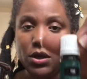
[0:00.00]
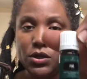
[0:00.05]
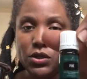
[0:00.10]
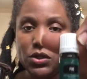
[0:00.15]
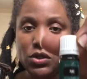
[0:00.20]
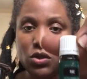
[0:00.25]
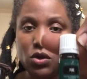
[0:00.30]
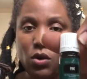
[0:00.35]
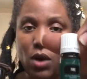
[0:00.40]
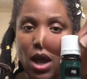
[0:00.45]

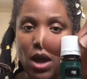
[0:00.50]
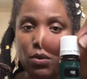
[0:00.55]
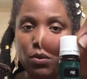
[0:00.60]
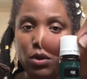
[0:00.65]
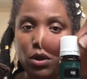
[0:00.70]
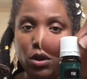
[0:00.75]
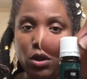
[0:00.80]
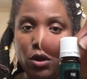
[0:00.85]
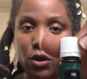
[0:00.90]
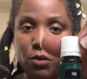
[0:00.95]
so I
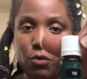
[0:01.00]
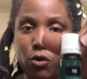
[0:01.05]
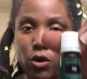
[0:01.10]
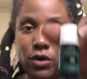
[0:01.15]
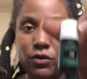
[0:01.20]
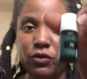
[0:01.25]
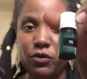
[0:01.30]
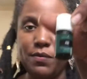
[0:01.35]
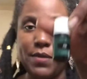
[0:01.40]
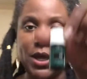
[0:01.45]
will learn more
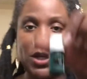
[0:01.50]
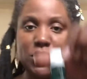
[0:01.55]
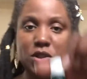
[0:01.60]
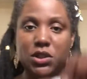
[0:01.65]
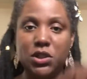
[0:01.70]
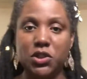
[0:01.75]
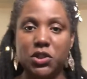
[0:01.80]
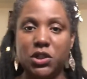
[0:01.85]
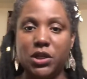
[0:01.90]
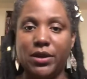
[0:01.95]

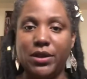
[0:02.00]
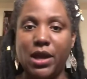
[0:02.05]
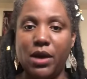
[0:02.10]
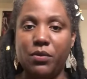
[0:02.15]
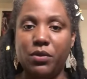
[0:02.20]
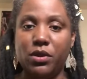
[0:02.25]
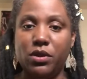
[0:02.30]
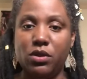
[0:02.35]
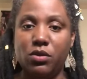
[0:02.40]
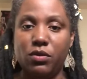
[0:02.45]
information and share
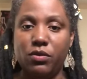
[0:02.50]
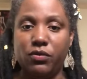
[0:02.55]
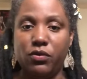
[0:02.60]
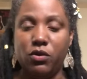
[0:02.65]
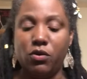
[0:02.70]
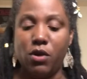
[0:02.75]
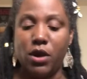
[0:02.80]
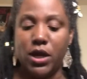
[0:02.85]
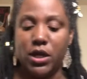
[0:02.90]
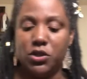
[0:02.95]
that with you if you are